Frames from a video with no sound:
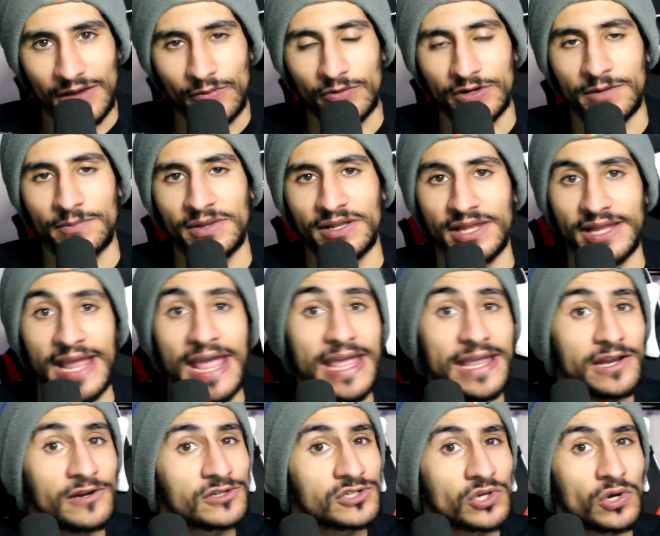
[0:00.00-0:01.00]
It would have been like,
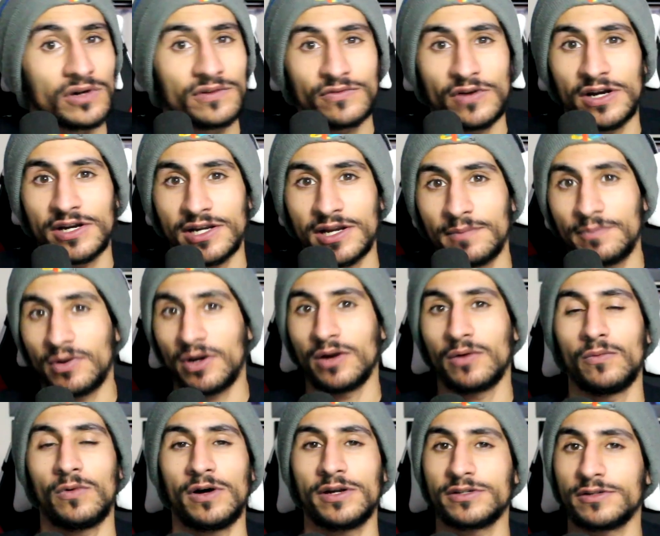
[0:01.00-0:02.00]
hey, here's Code Veronica
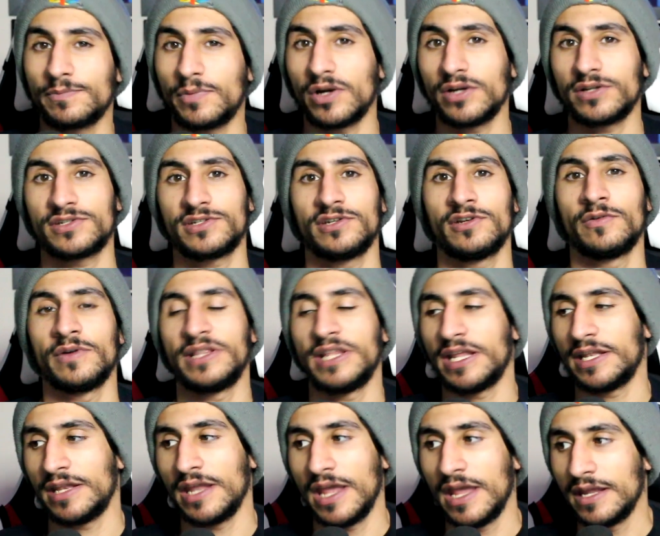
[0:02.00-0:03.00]
Part 1 or Part 2, and
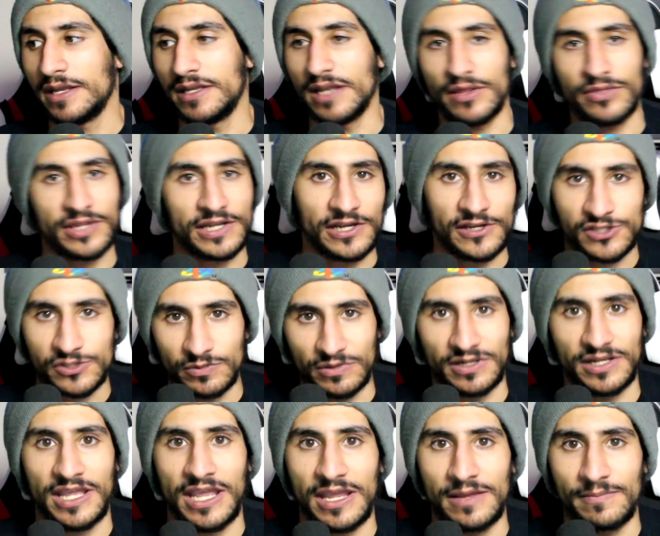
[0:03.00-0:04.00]
then nothing else
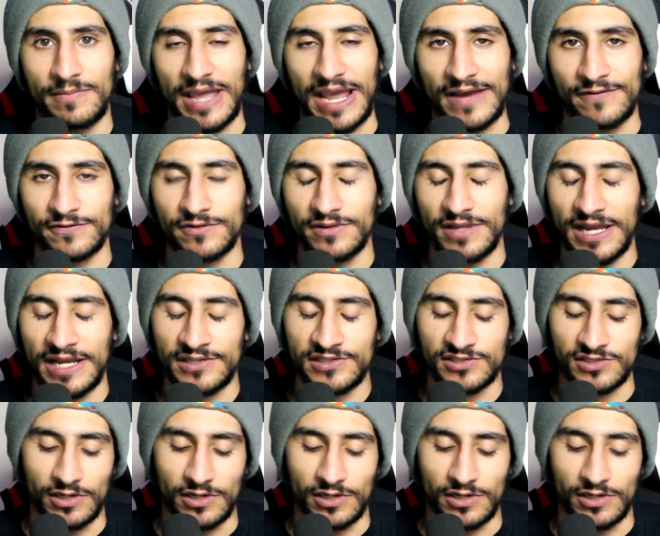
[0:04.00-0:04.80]
would have came after that.